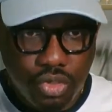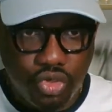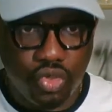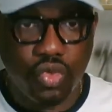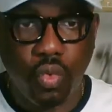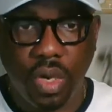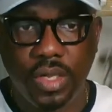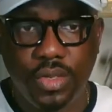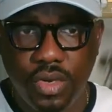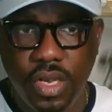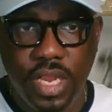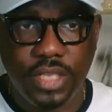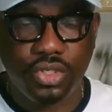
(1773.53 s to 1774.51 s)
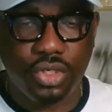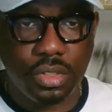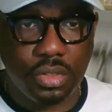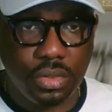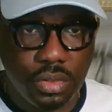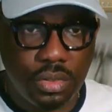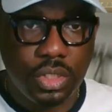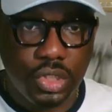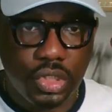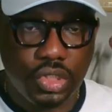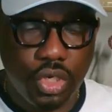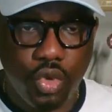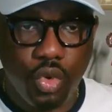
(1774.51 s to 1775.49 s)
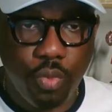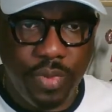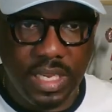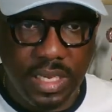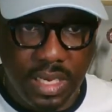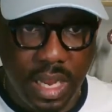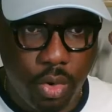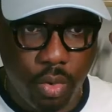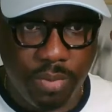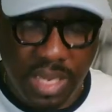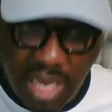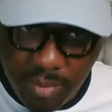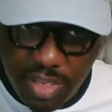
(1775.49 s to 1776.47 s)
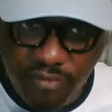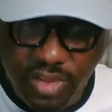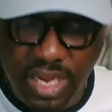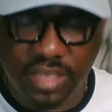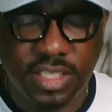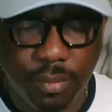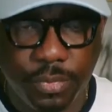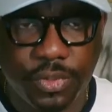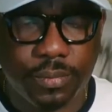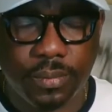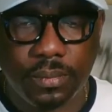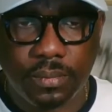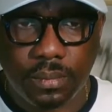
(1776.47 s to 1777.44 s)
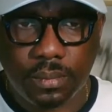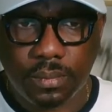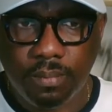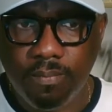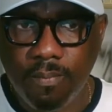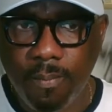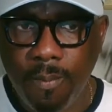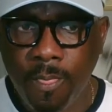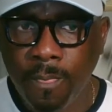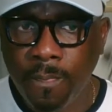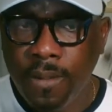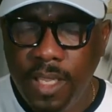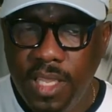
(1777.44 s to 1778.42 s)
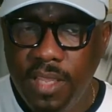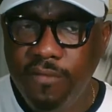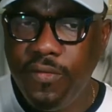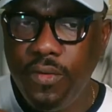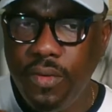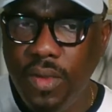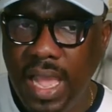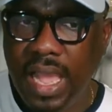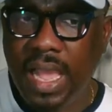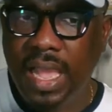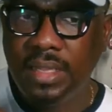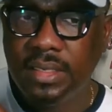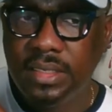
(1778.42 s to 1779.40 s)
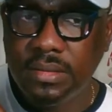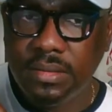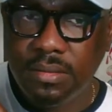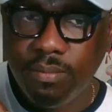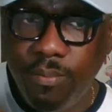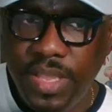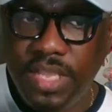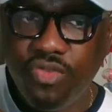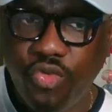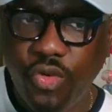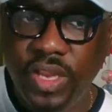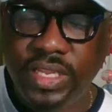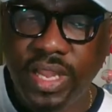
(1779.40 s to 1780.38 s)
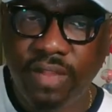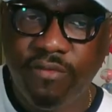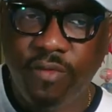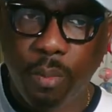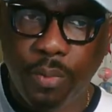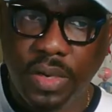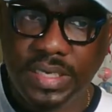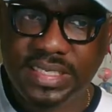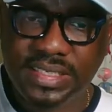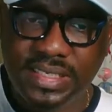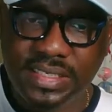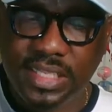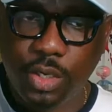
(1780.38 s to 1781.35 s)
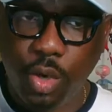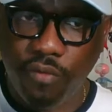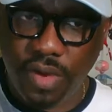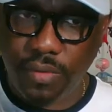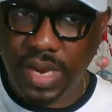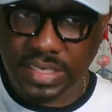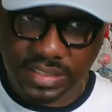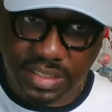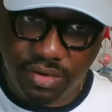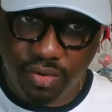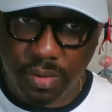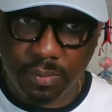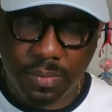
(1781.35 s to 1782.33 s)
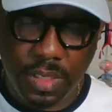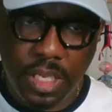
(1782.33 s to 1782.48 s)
do what you need to do so you'll be in a good place. Let me give you an example. If you are being treated for polycystic ovarian syndrome,